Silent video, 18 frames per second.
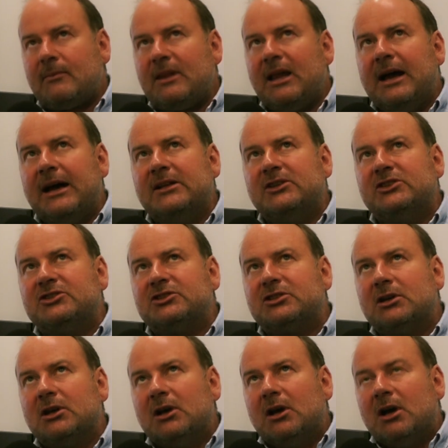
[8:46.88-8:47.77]

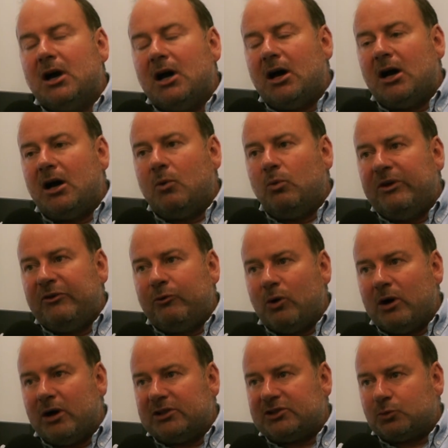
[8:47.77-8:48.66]
And we've
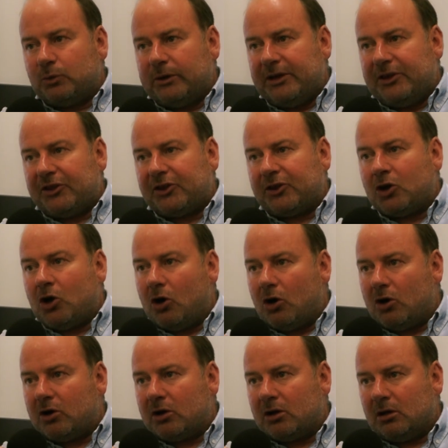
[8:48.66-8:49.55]
worked with
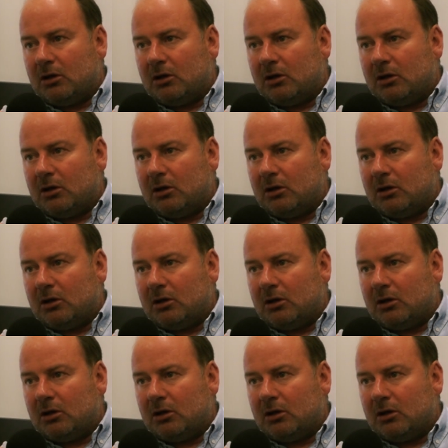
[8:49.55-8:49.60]
Koch,